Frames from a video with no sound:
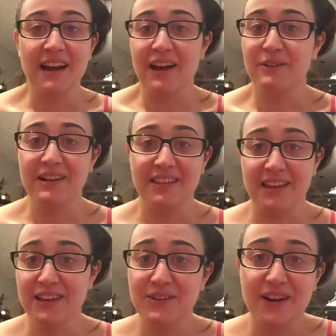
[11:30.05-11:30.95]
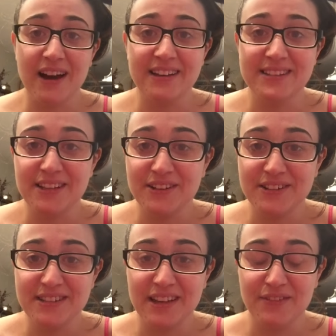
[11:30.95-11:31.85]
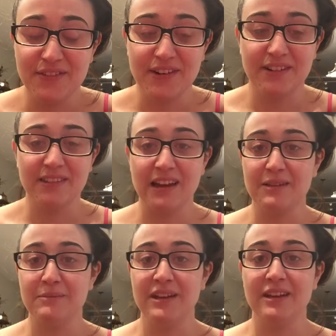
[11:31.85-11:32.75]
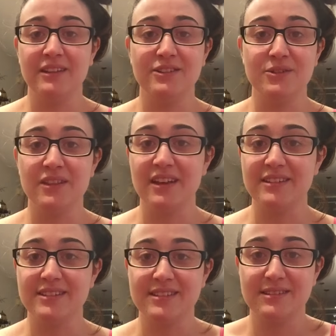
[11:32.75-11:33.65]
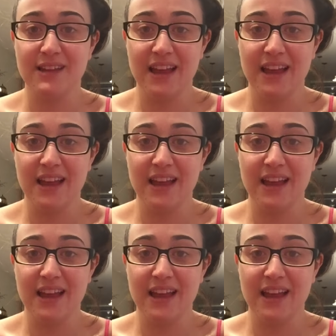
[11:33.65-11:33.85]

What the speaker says: I want to thank you guys seriously for letting me do this